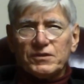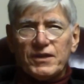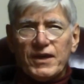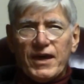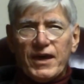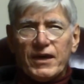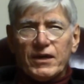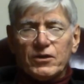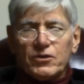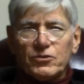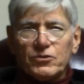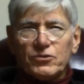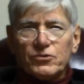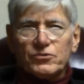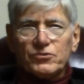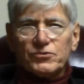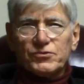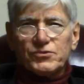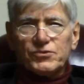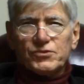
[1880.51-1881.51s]

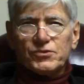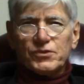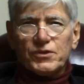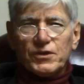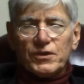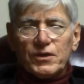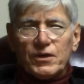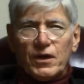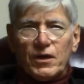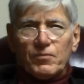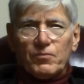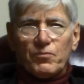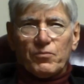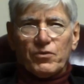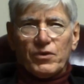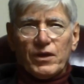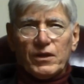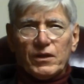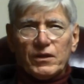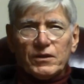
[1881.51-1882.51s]
daggers,
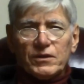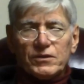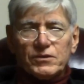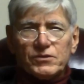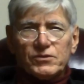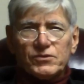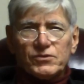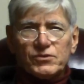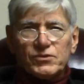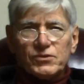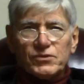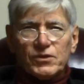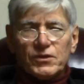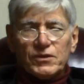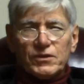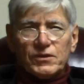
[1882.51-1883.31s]
umbrellas